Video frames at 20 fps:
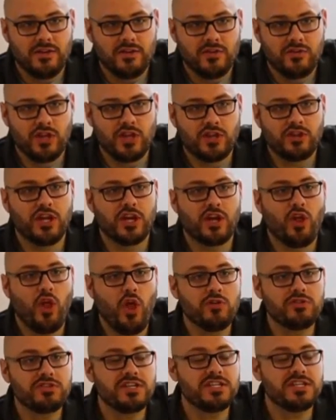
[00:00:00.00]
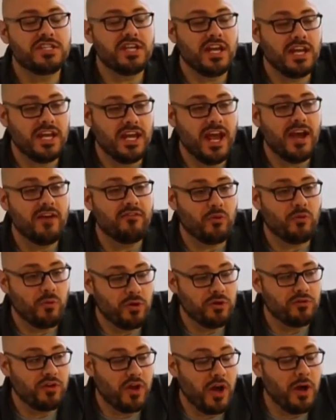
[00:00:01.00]
The, the closest that he ever would
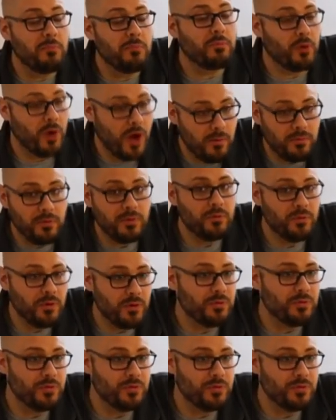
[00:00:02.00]
have come probably would,